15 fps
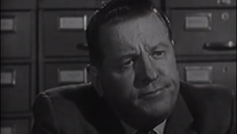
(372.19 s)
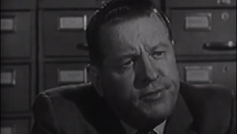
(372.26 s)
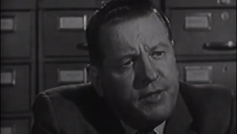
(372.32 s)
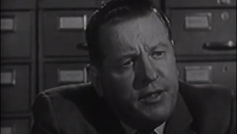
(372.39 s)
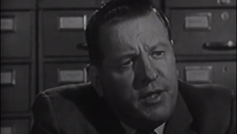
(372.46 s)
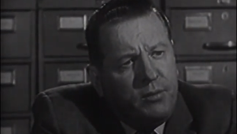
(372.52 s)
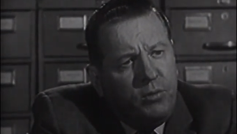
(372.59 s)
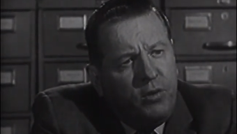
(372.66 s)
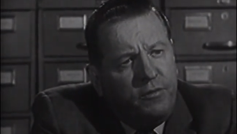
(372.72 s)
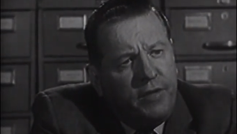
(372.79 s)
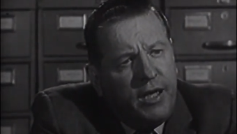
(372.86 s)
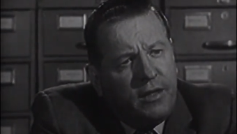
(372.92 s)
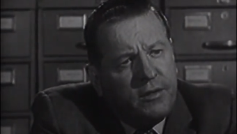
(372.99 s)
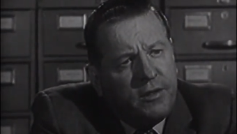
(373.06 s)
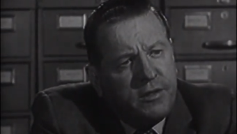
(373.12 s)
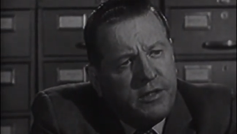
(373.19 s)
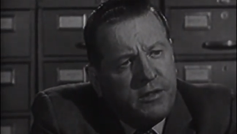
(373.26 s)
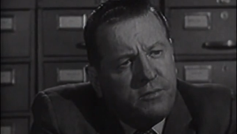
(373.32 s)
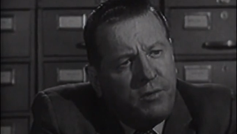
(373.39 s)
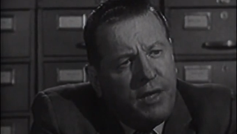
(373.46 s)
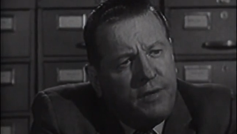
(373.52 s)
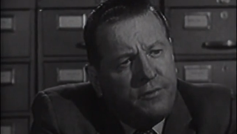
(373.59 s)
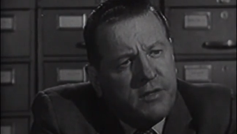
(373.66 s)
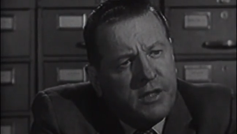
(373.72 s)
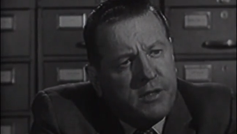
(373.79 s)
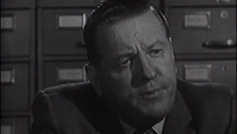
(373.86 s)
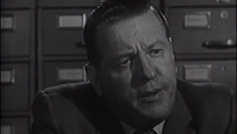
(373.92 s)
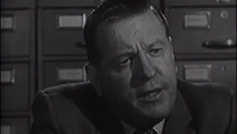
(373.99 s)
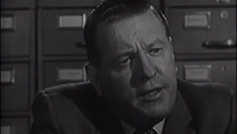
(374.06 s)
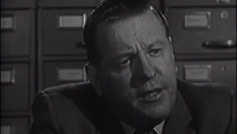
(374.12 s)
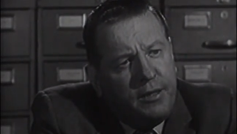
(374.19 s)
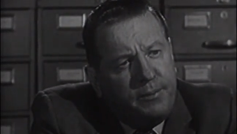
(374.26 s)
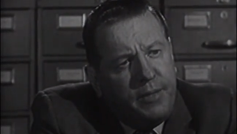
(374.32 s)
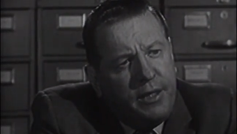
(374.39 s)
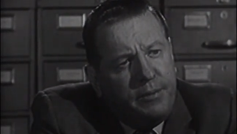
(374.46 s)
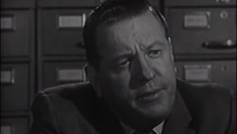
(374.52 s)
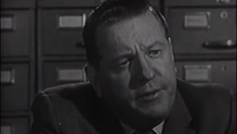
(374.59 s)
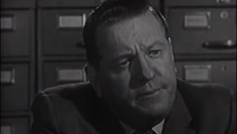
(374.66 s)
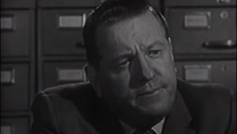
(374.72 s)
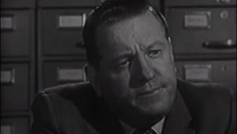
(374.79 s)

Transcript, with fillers: Said they moved out because his wife was expecting a baby.